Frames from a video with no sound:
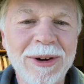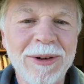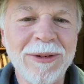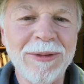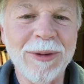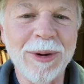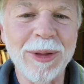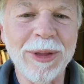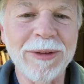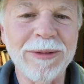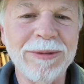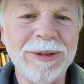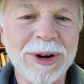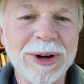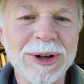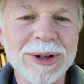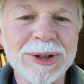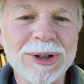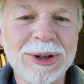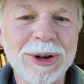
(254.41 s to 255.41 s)
for the
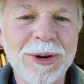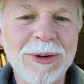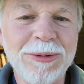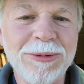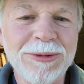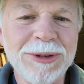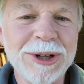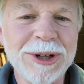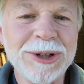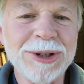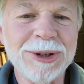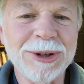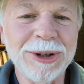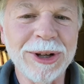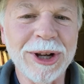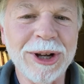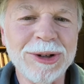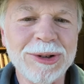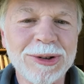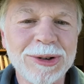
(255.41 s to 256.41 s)
first official
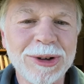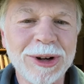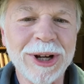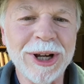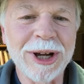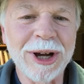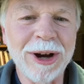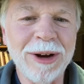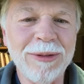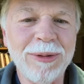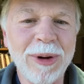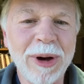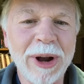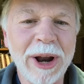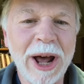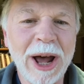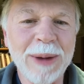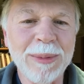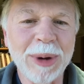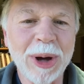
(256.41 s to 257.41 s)
entry of what
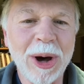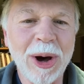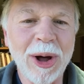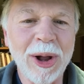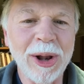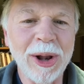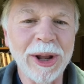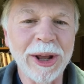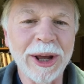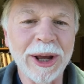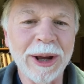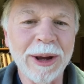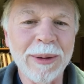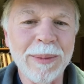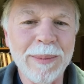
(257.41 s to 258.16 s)
I'm calling